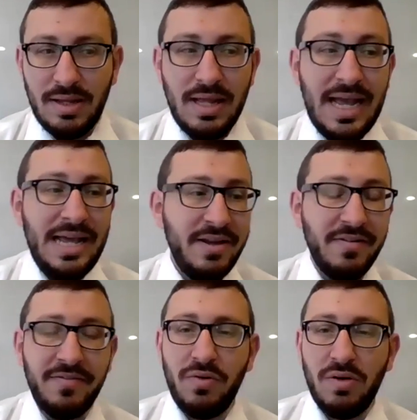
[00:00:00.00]
And
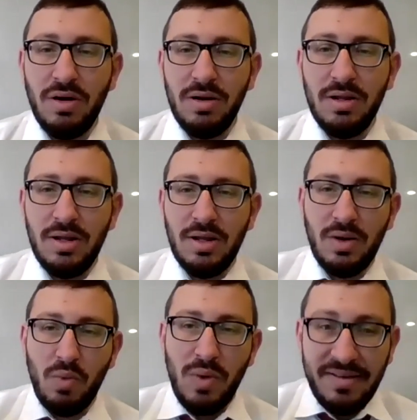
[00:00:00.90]
therefore,
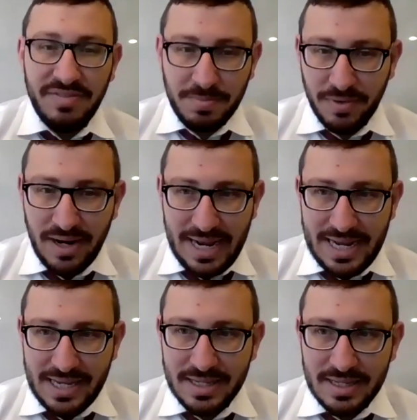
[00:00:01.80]
we have to pray